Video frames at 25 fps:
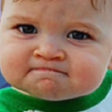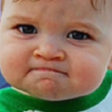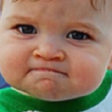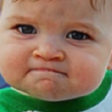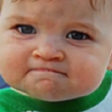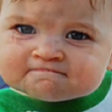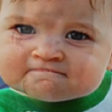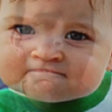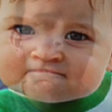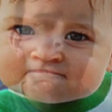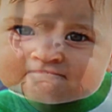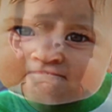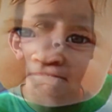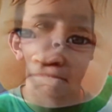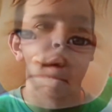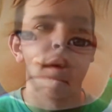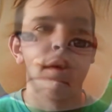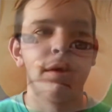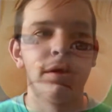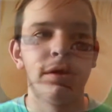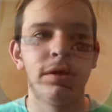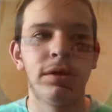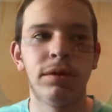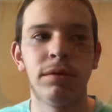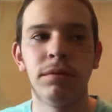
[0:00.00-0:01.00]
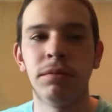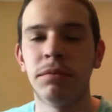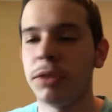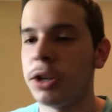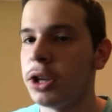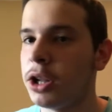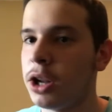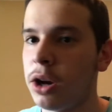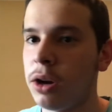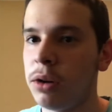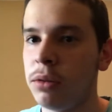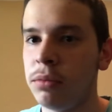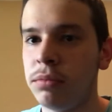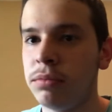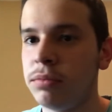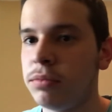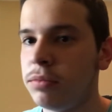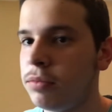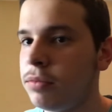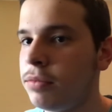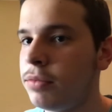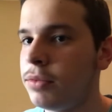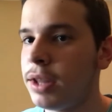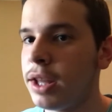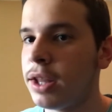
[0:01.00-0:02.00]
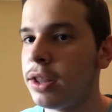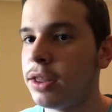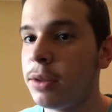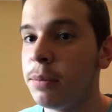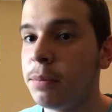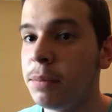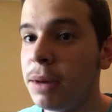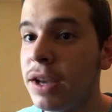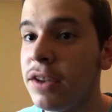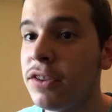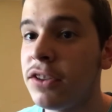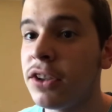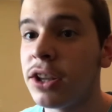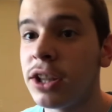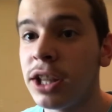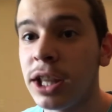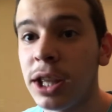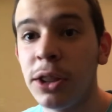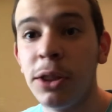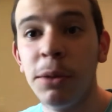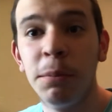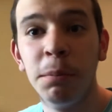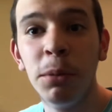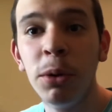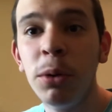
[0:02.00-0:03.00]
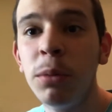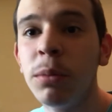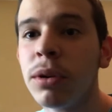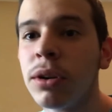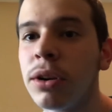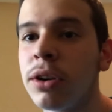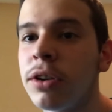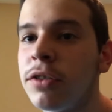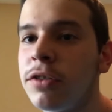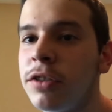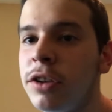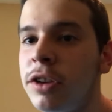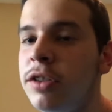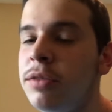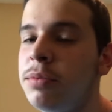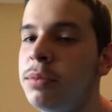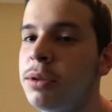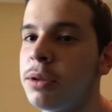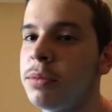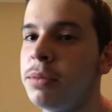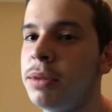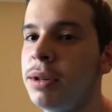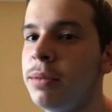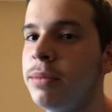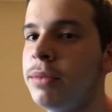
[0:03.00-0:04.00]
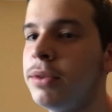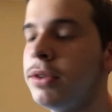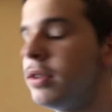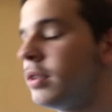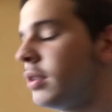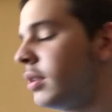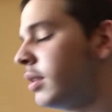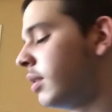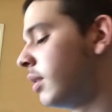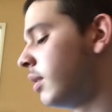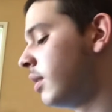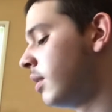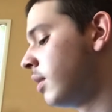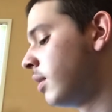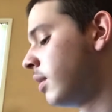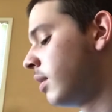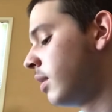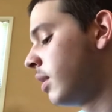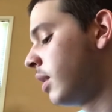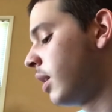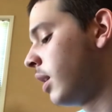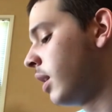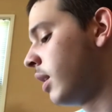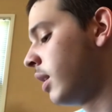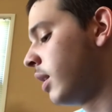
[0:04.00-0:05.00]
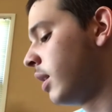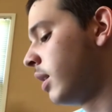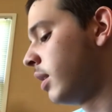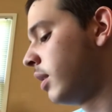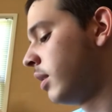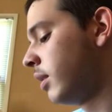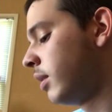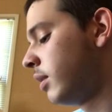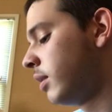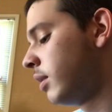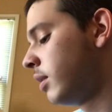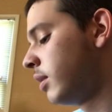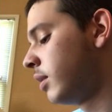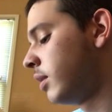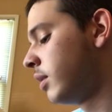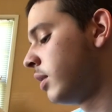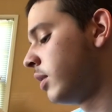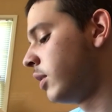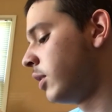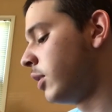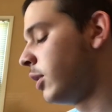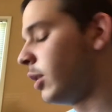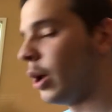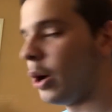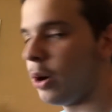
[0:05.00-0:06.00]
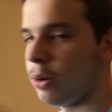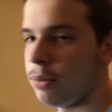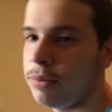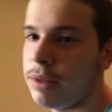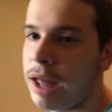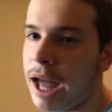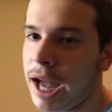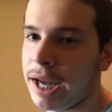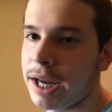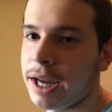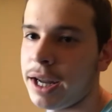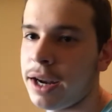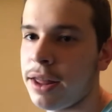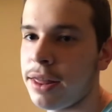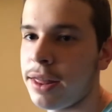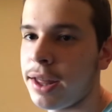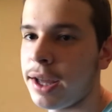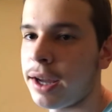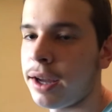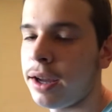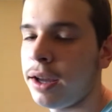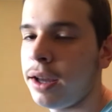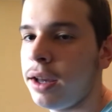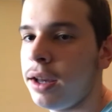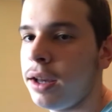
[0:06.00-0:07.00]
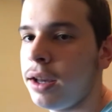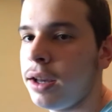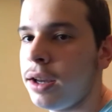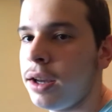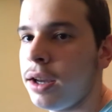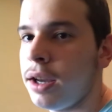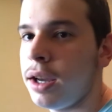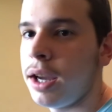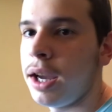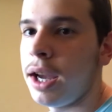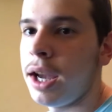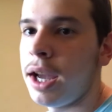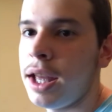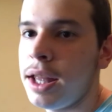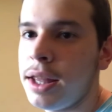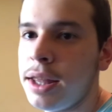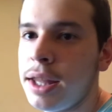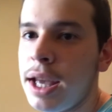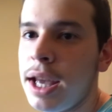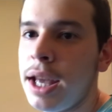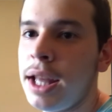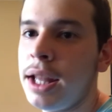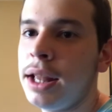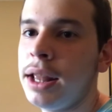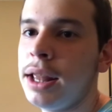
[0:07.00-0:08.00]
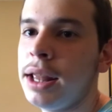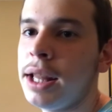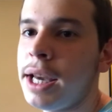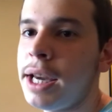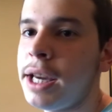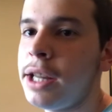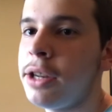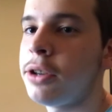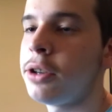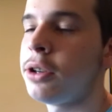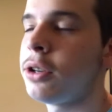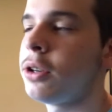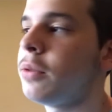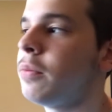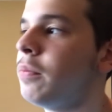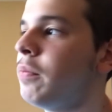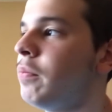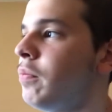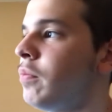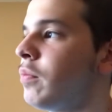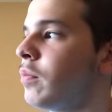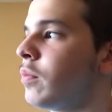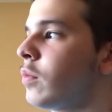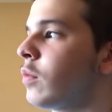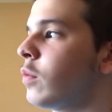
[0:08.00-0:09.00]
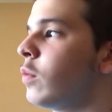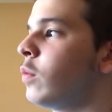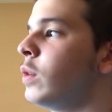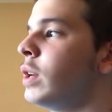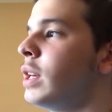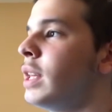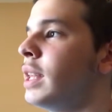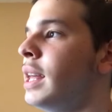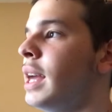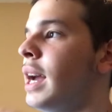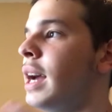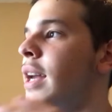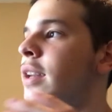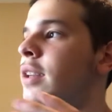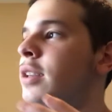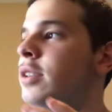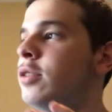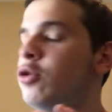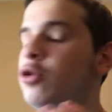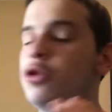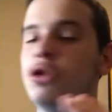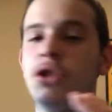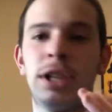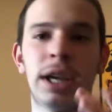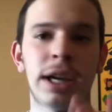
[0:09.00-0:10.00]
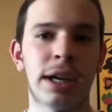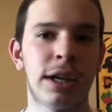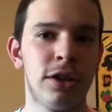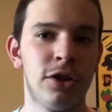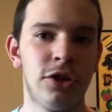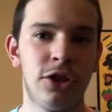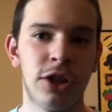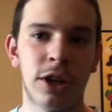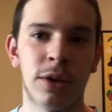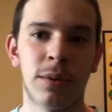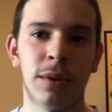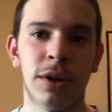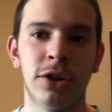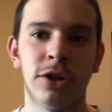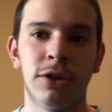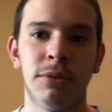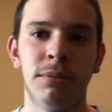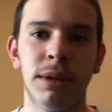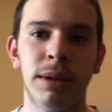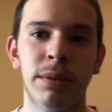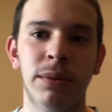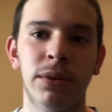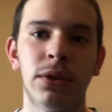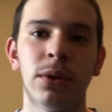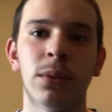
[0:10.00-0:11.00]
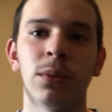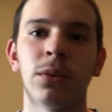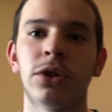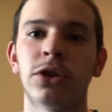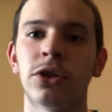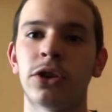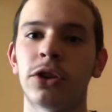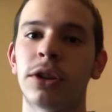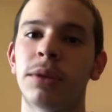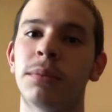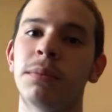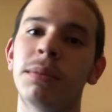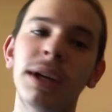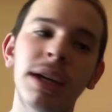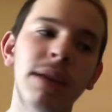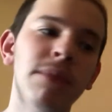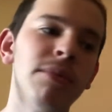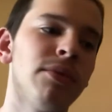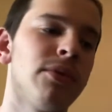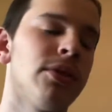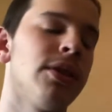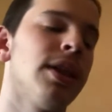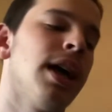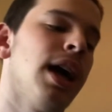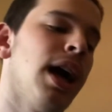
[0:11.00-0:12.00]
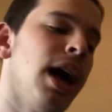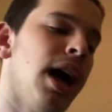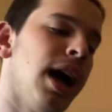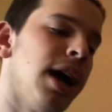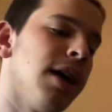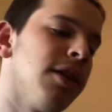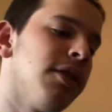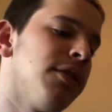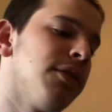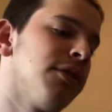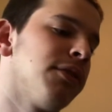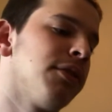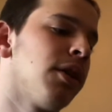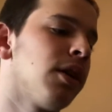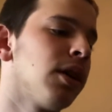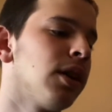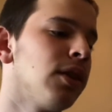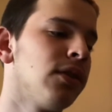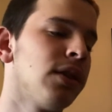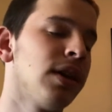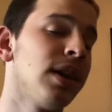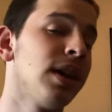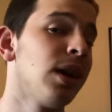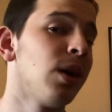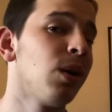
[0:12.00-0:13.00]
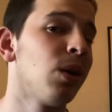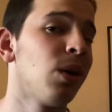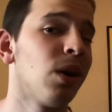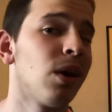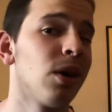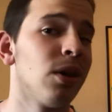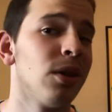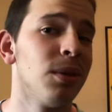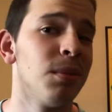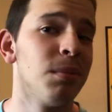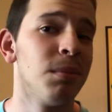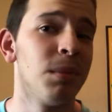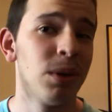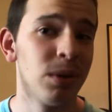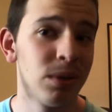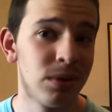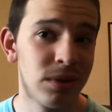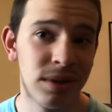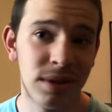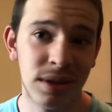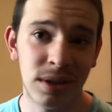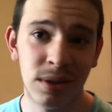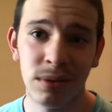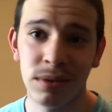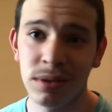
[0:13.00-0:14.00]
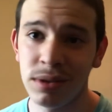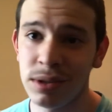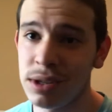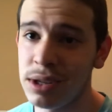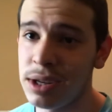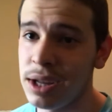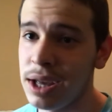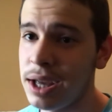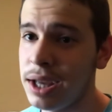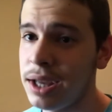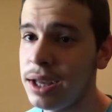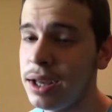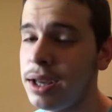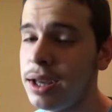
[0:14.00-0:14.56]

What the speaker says: And, the basic, like, the boomer Facebook memes. That kind of thing. And then later, we get to second generation memes, which are the memes that, as far as I know, are the most used today,